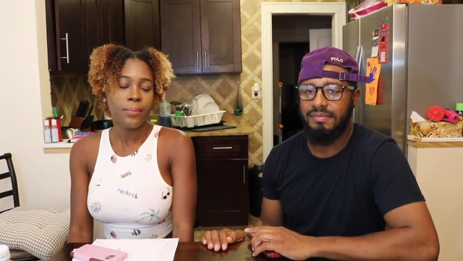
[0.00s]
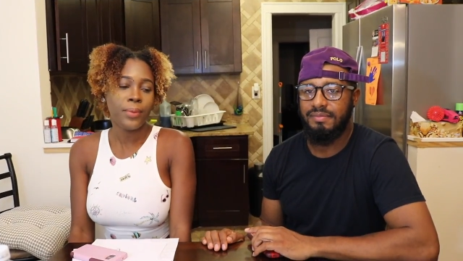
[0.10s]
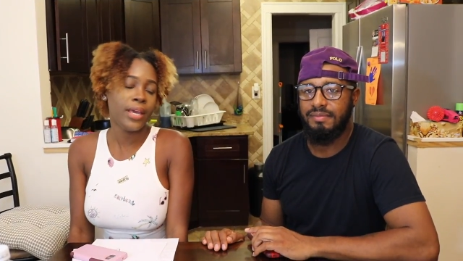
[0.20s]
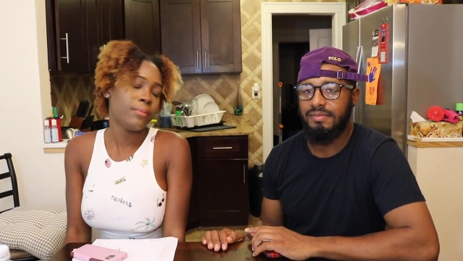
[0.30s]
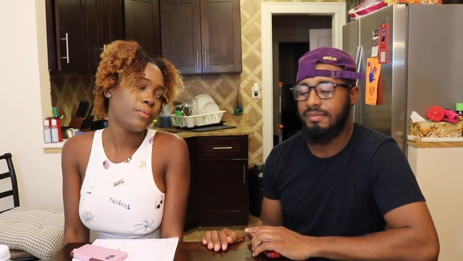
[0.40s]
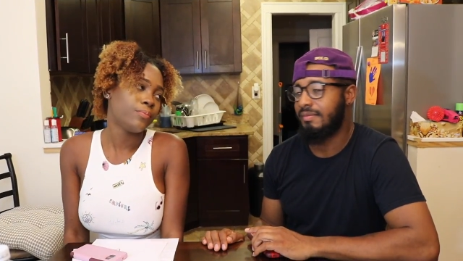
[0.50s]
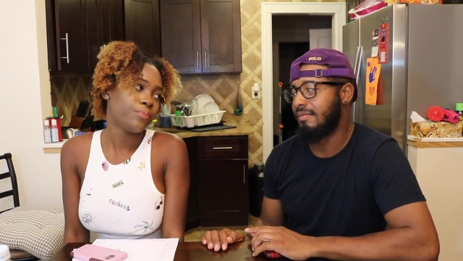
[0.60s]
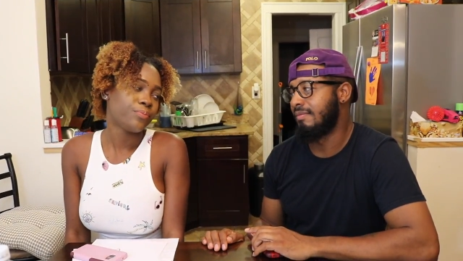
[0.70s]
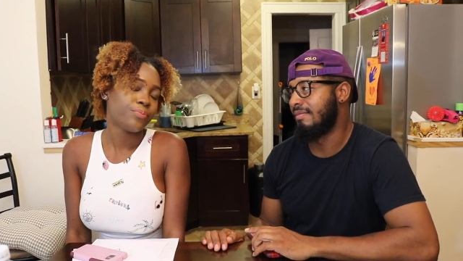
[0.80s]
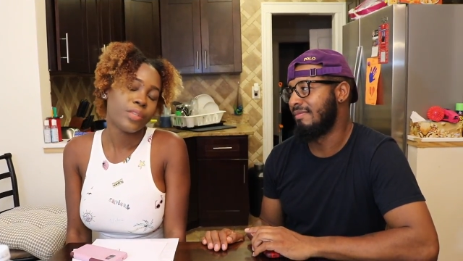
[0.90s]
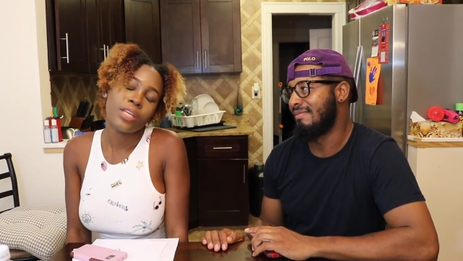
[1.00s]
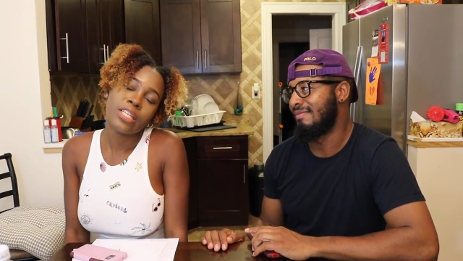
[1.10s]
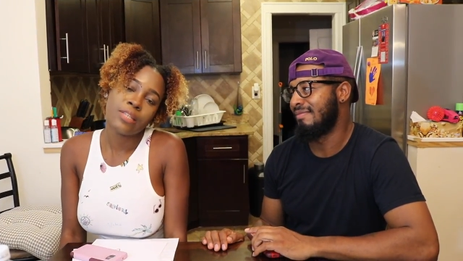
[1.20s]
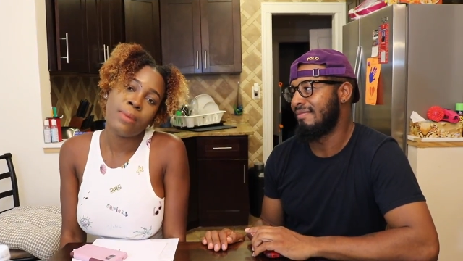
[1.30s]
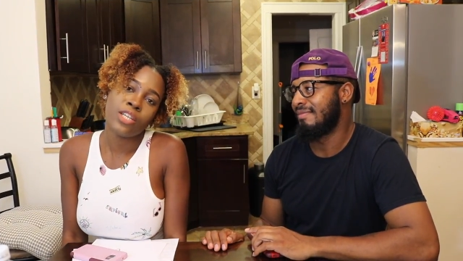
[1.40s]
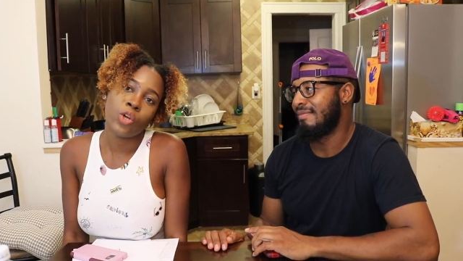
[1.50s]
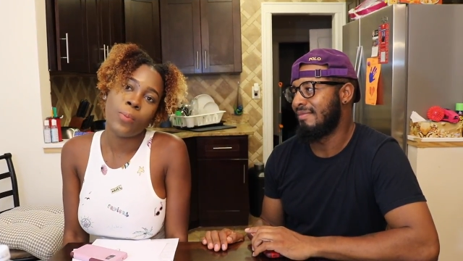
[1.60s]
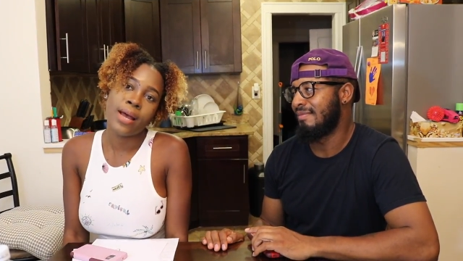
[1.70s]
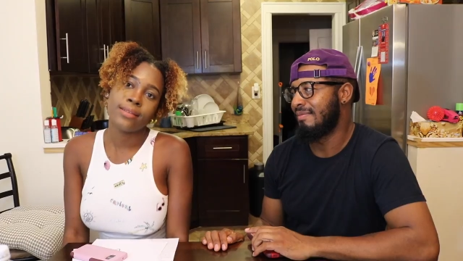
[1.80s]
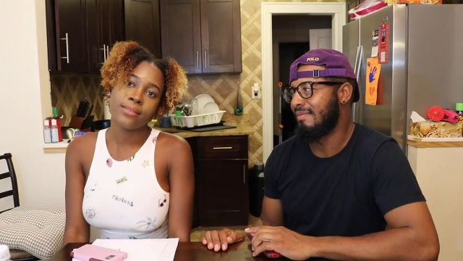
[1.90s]
Speaker 1: Babe, mm -hmm. smash
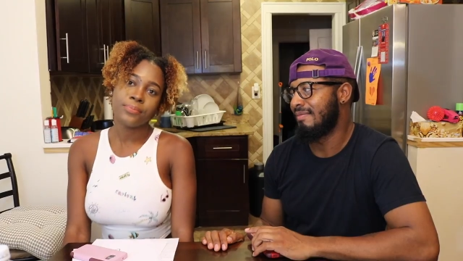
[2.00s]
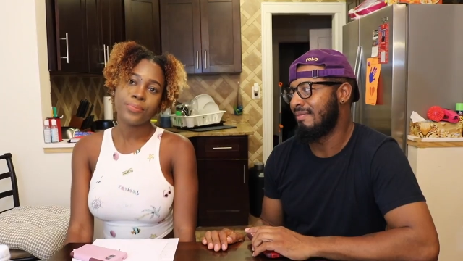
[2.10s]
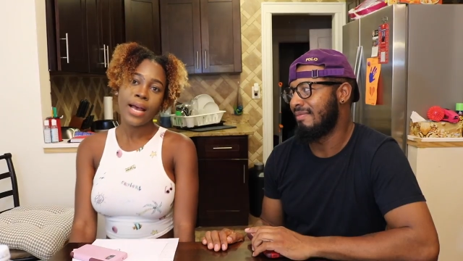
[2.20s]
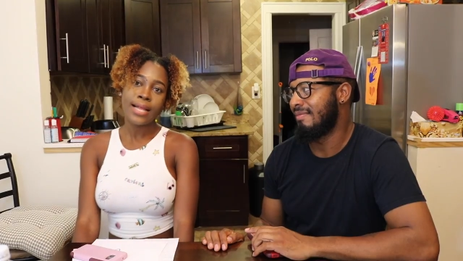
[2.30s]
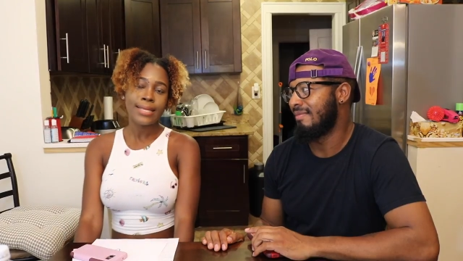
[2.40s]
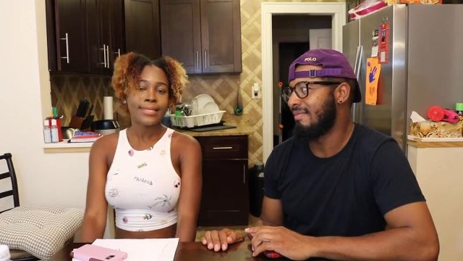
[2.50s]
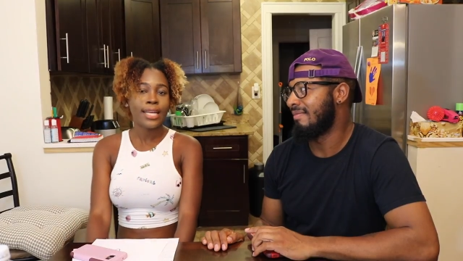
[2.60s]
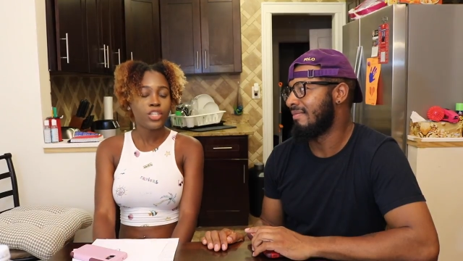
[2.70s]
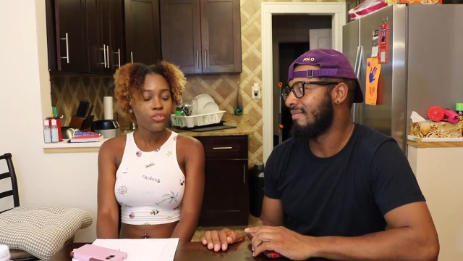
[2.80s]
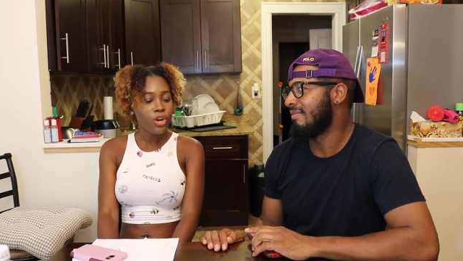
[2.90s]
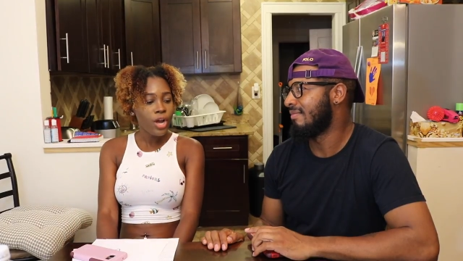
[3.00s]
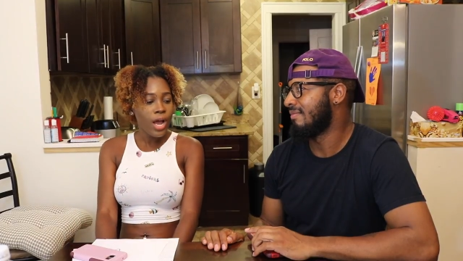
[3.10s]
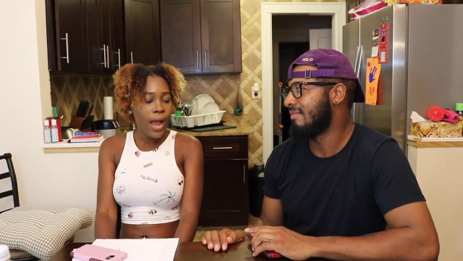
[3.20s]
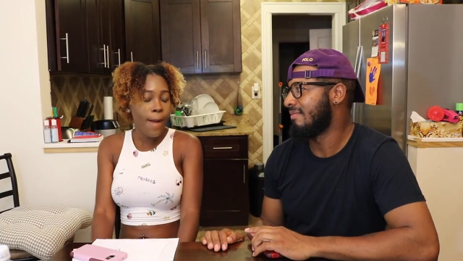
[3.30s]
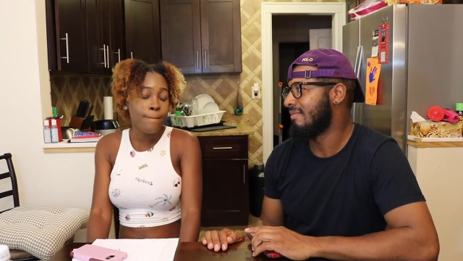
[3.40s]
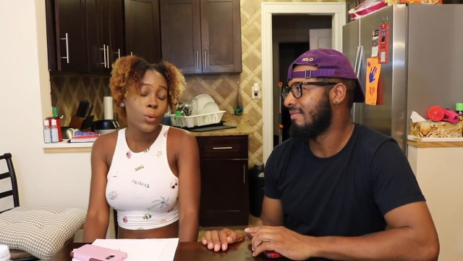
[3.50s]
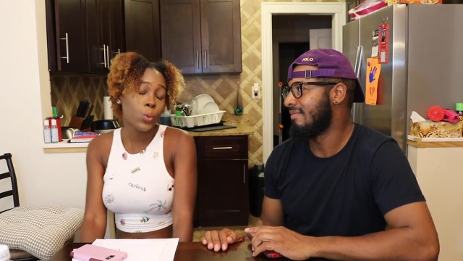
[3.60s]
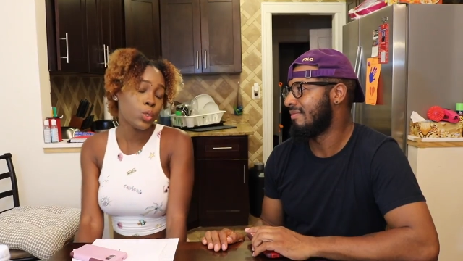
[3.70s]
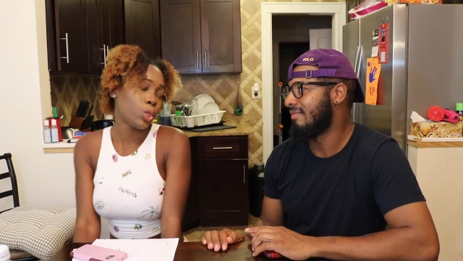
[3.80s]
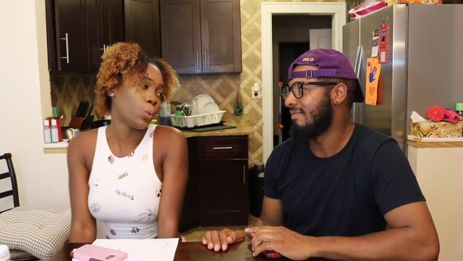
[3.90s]
or pass? Alessandra
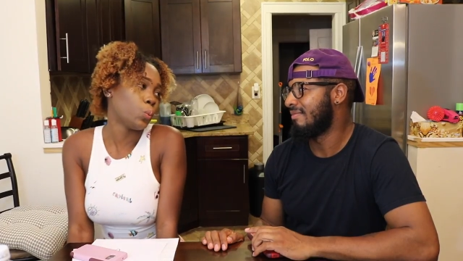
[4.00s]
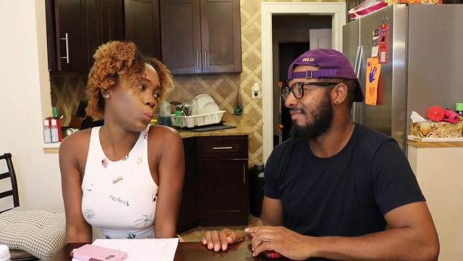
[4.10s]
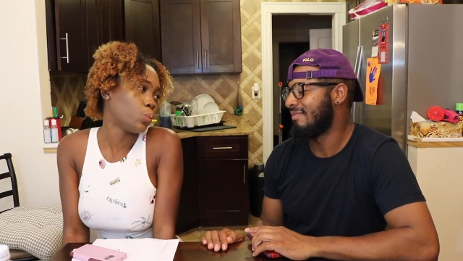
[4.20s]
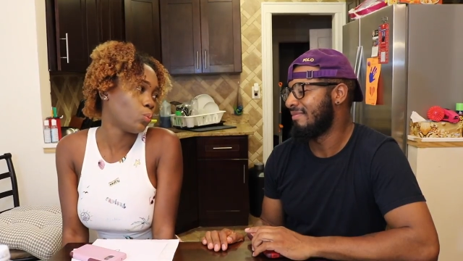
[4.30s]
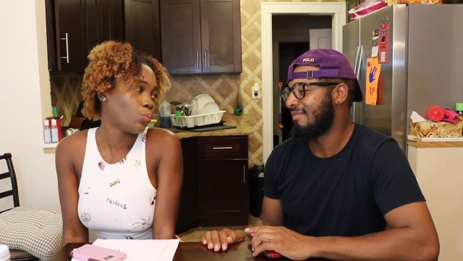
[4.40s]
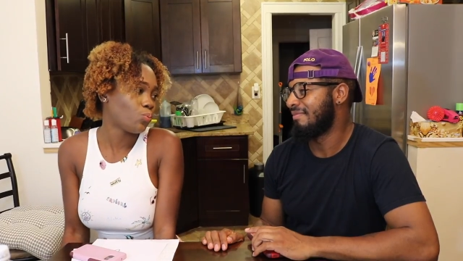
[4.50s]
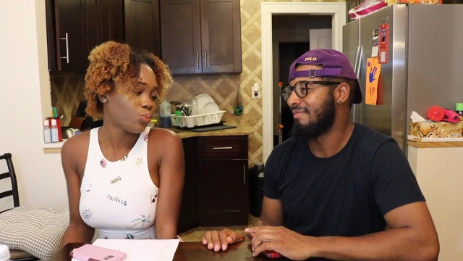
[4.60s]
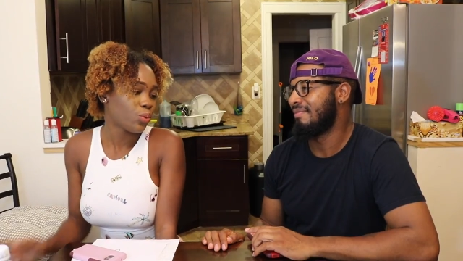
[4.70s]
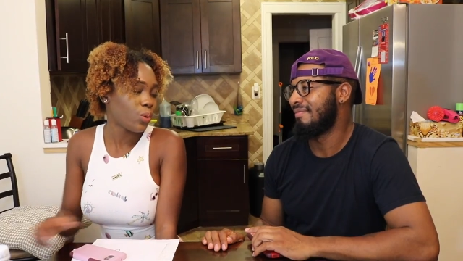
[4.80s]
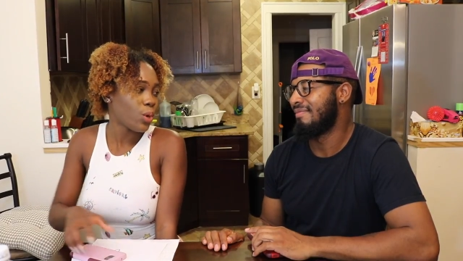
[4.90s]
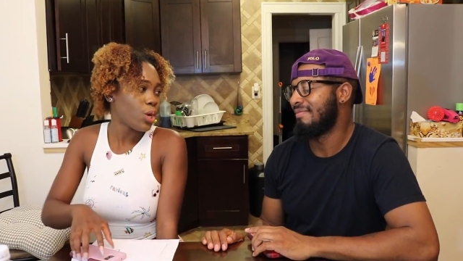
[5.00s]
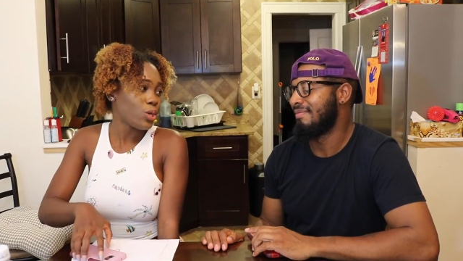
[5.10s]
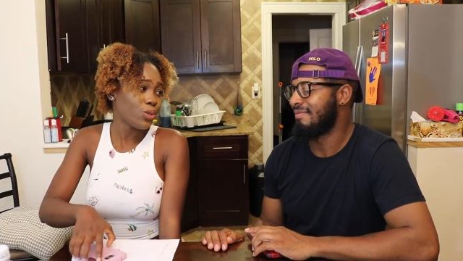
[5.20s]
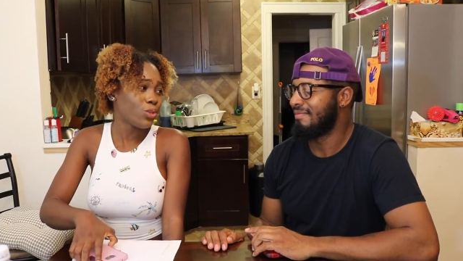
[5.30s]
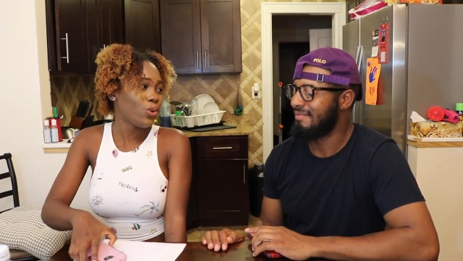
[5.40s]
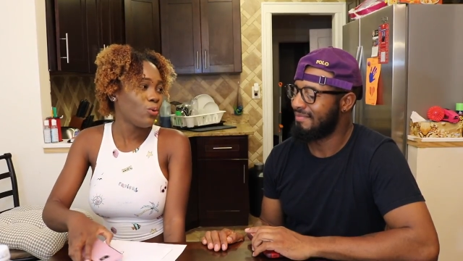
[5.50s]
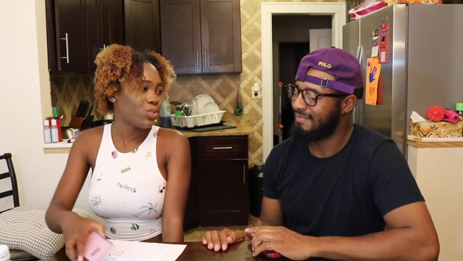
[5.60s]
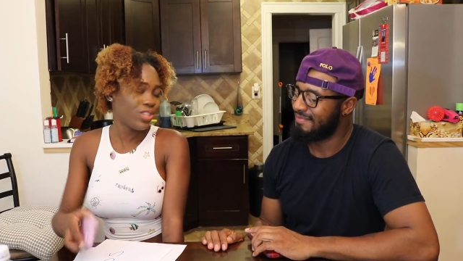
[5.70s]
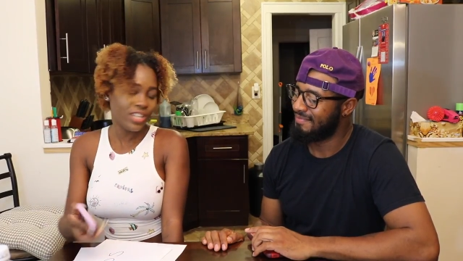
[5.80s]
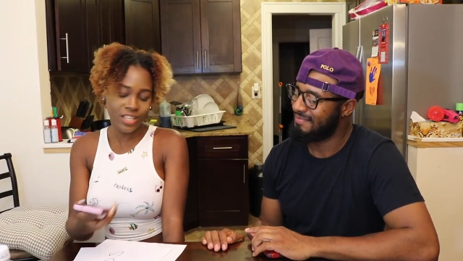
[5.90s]
Ambrosio. You should know
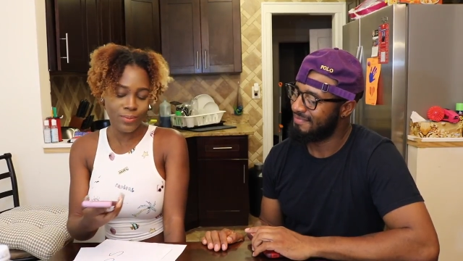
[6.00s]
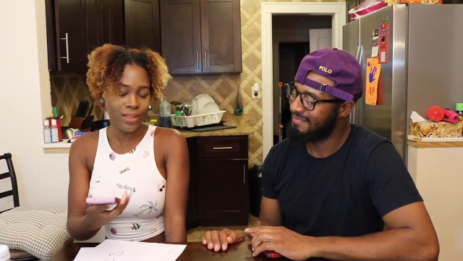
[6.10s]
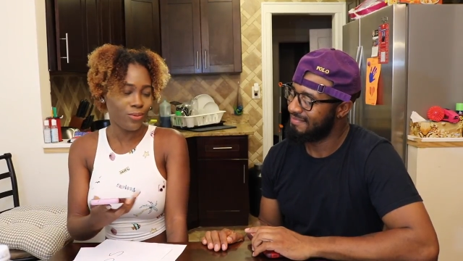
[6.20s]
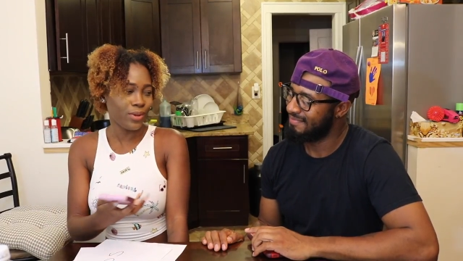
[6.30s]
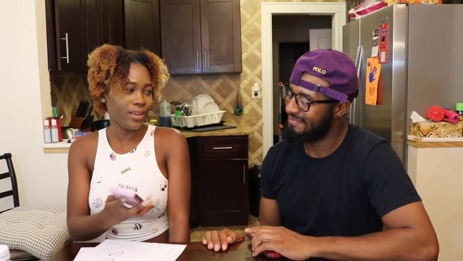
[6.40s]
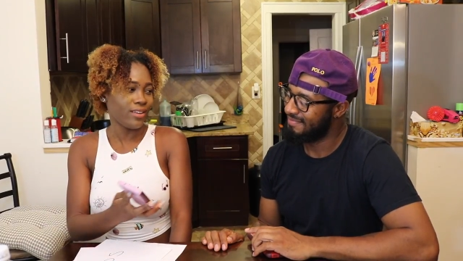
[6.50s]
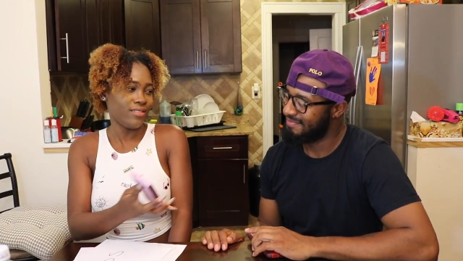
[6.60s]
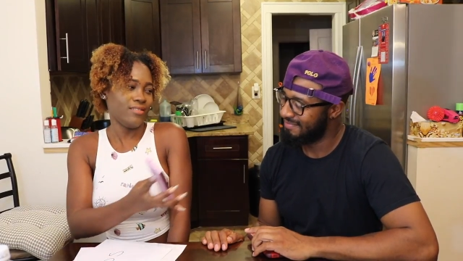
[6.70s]
who she is, by the way.